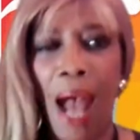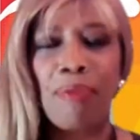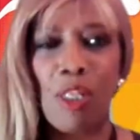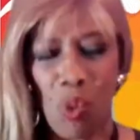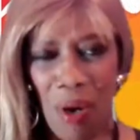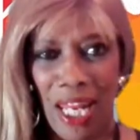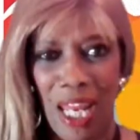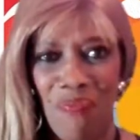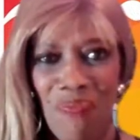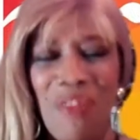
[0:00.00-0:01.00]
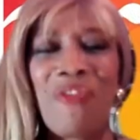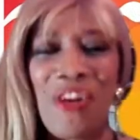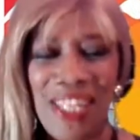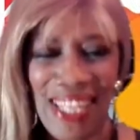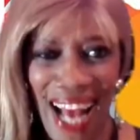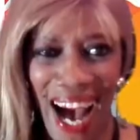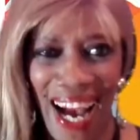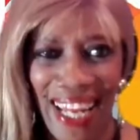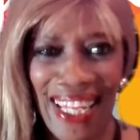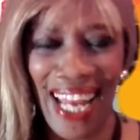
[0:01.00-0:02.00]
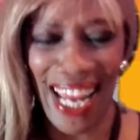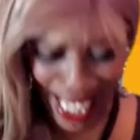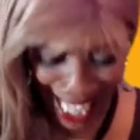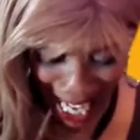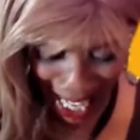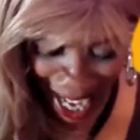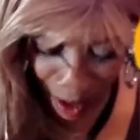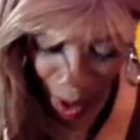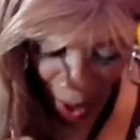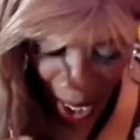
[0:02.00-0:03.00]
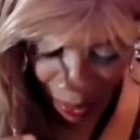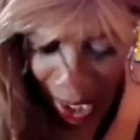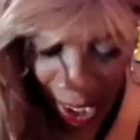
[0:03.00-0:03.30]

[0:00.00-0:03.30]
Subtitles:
chapter 20, verse 9 and 10, everyone.